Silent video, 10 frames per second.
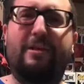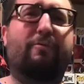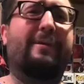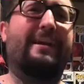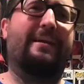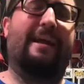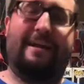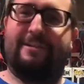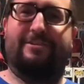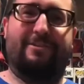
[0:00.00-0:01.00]
Great
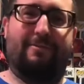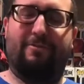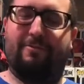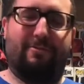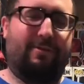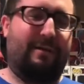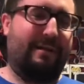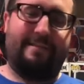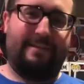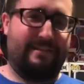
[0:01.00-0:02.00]
actor overall.
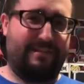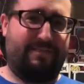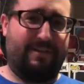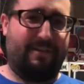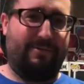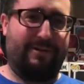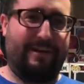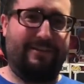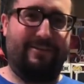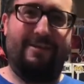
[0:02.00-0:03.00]
I think he's a phenomenal
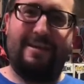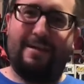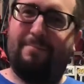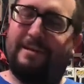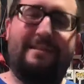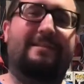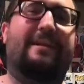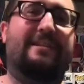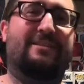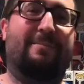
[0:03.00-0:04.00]
actor, but he's
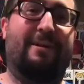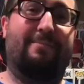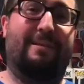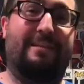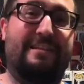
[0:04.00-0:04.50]
not a Spider-Man.